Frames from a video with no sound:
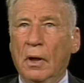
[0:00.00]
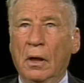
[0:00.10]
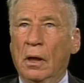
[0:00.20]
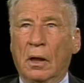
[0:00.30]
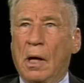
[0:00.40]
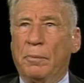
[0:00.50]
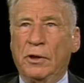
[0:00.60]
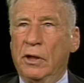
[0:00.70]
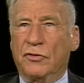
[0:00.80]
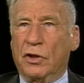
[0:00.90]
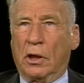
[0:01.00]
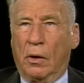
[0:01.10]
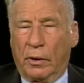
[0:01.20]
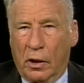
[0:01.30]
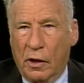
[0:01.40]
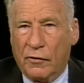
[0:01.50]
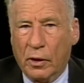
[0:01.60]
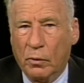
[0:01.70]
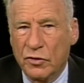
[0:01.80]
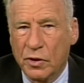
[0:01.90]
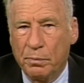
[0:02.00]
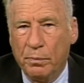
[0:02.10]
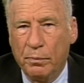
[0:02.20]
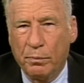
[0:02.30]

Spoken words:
a couple of years ago, and Irving was the